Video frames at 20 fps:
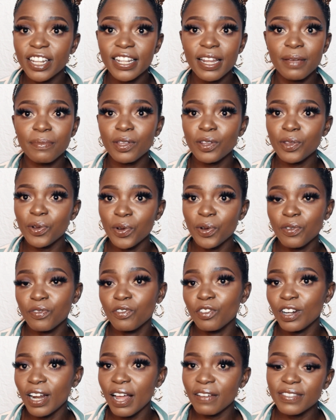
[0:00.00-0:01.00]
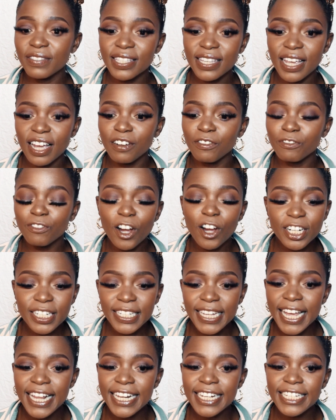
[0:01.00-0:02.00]
Let me know if you love this kind of
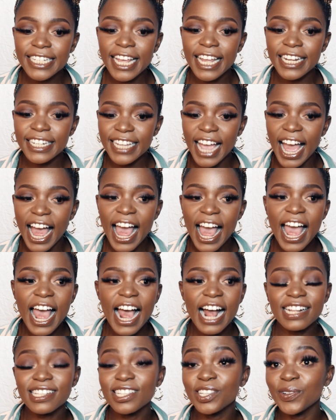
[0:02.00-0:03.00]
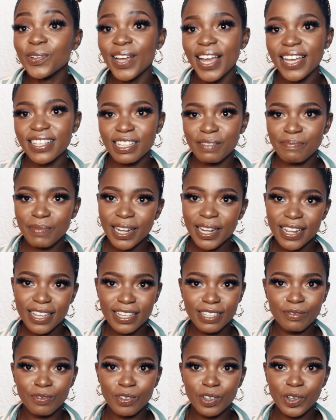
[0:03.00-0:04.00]
content, and yeah, I'll see you guys in my
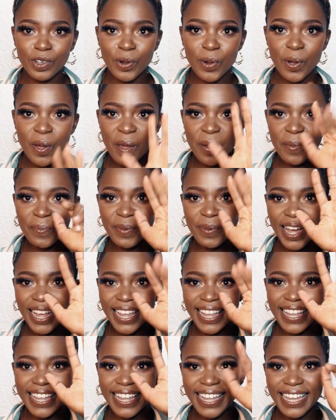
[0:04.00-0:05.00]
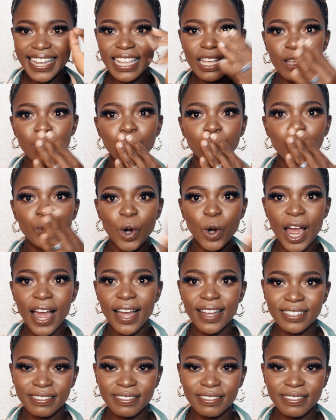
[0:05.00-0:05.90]
next video. Bye. Mwah.